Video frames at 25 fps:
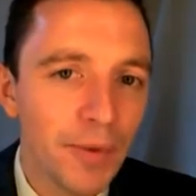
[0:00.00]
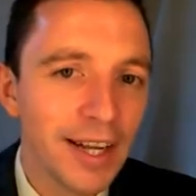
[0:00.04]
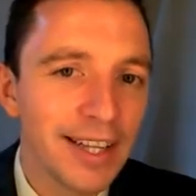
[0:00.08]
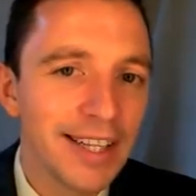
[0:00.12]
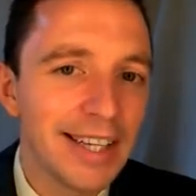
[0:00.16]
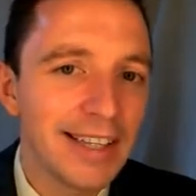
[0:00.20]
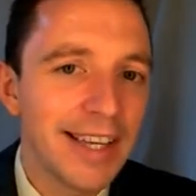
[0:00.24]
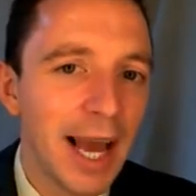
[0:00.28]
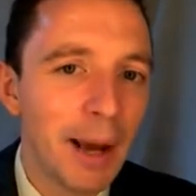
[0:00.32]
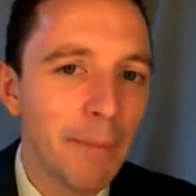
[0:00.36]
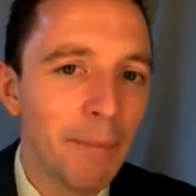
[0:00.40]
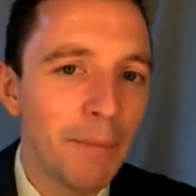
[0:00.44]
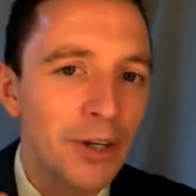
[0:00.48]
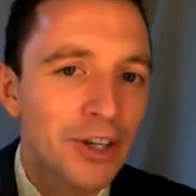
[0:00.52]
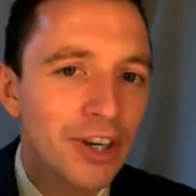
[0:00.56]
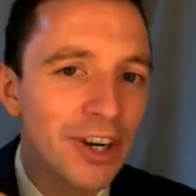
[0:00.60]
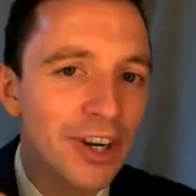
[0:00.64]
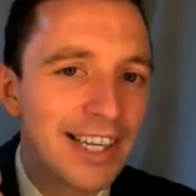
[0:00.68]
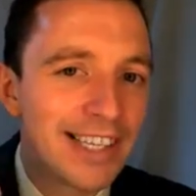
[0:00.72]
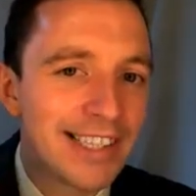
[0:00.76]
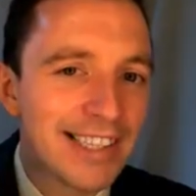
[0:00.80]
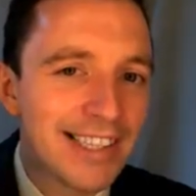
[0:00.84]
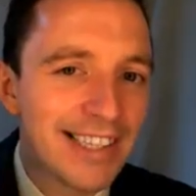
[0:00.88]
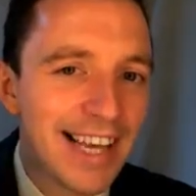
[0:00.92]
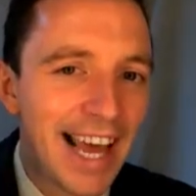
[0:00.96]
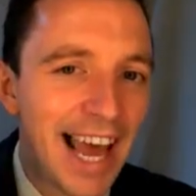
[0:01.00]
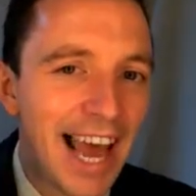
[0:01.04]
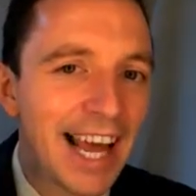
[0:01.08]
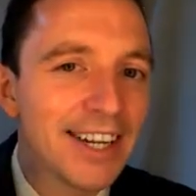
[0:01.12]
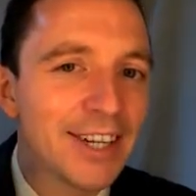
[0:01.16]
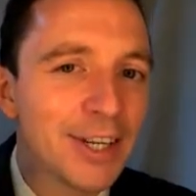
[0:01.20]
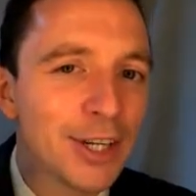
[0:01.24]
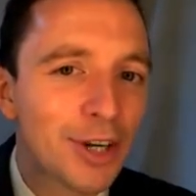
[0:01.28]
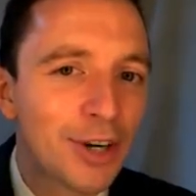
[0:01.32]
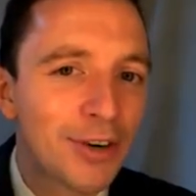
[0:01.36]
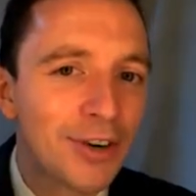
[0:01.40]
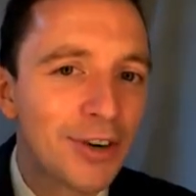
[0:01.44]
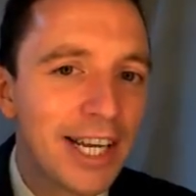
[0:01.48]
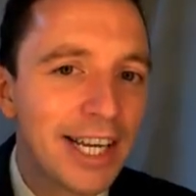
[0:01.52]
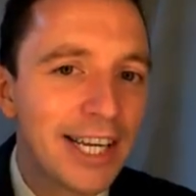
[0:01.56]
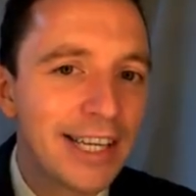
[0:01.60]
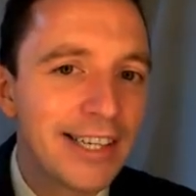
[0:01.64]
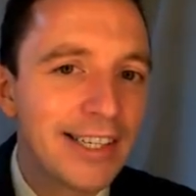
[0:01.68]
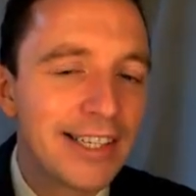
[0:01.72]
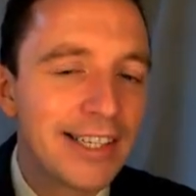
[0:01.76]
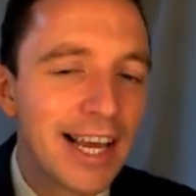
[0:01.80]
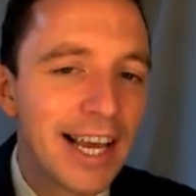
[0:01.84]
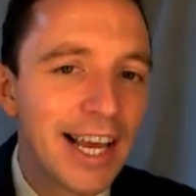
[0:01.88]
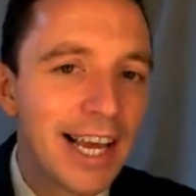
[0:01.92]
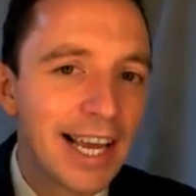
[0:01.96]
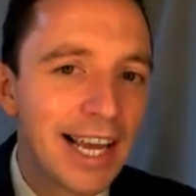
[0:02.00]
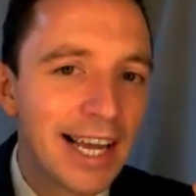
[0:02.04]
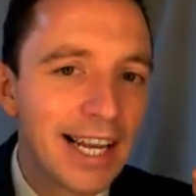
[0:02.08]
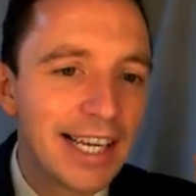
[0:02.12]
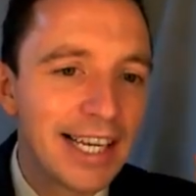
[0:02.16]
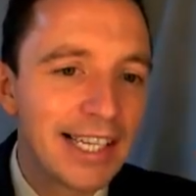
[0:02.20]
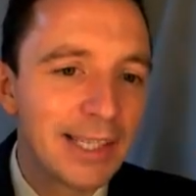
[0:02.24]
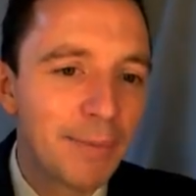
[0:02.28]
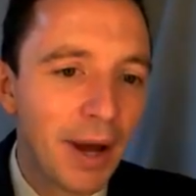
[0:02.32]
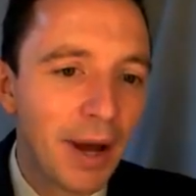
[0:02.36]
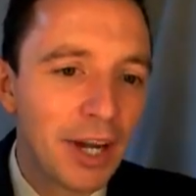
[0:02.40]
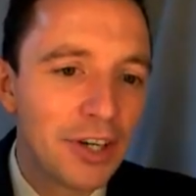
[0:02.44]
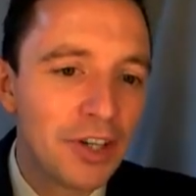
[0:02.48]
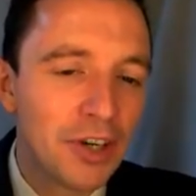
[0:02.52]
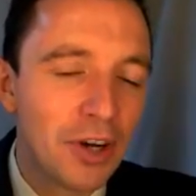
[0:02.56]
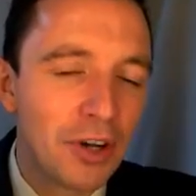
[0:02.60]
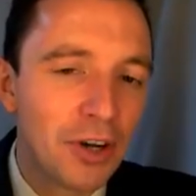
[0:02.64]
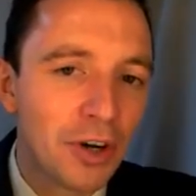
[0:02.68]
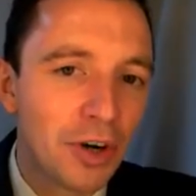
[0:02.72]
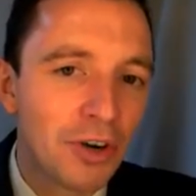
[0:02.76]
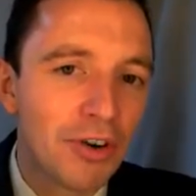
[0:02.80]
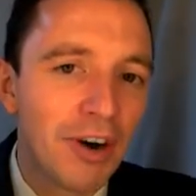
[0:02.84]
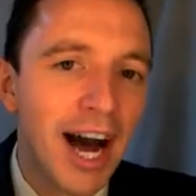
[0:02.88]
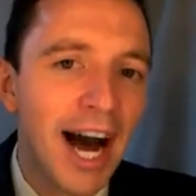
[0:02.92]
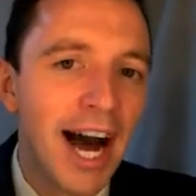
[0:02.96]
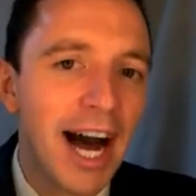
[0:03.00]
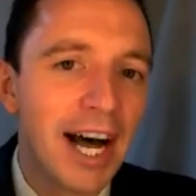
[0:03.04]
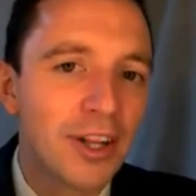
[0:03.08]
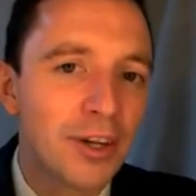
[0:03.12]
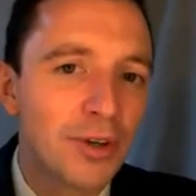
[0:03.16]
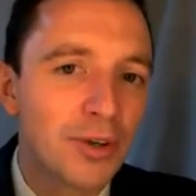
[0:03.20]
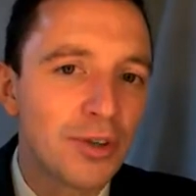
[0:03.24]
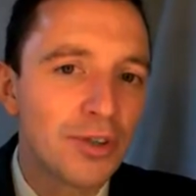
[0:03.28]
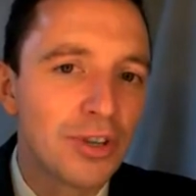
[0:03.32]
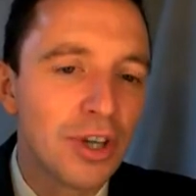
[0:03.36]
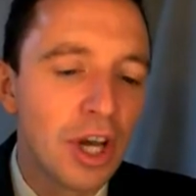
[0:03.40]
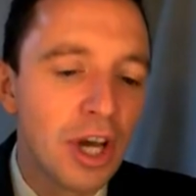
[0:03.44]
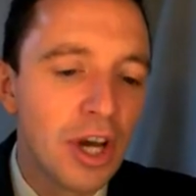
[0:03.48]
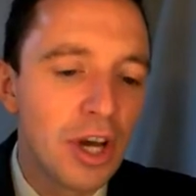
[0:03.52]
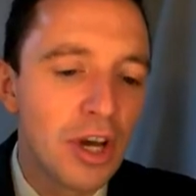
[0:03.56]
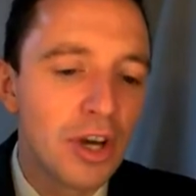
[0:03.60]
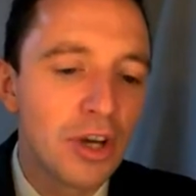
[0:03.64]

The temperature is 10 degrees in Espanol, grados.